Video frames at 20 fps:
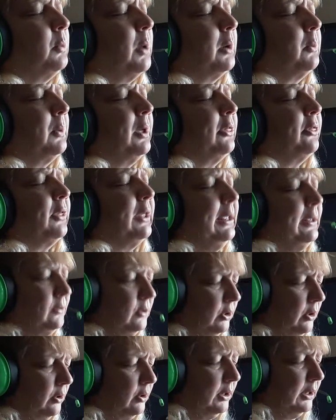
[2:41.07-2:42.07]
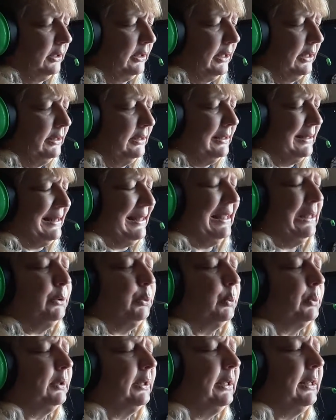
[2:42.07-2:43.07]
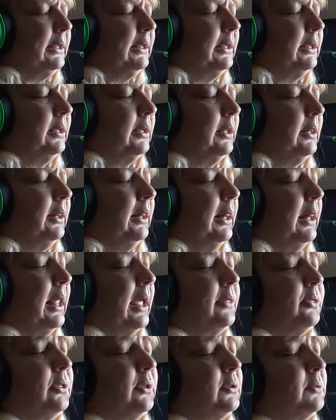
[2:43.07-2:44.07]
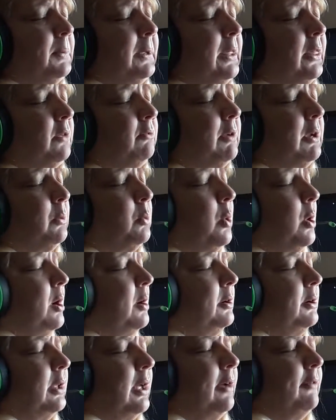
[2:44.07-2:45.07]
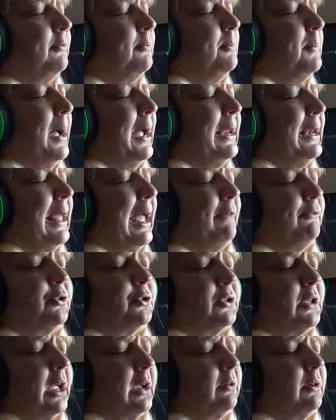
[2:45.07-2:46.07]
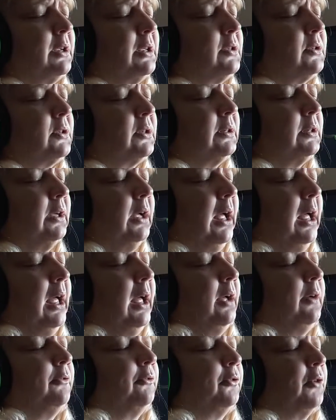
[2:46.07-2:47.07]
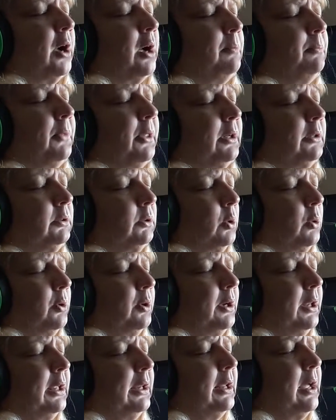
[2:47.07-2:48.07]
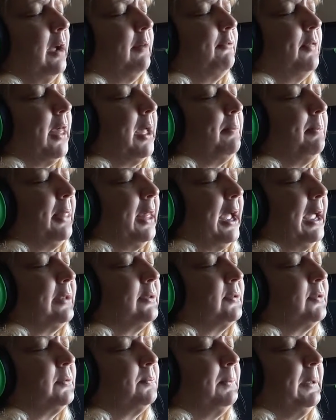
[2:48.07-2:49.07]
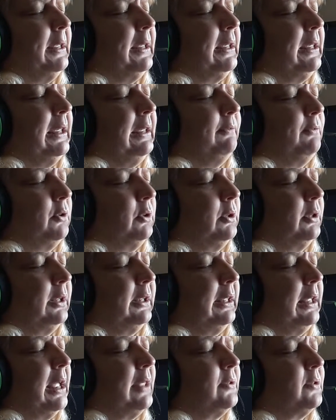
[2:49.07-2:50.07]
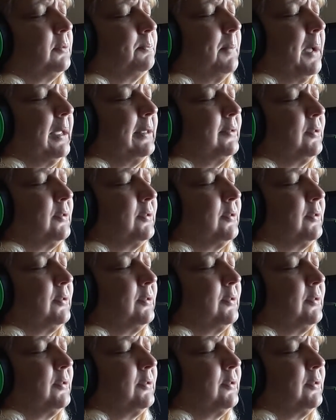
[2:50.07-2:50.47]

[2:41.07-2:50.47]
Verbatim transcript: wherewith he is girded continually. Let this be the reward of mine adversaries from the Lord and of them that speak evil against my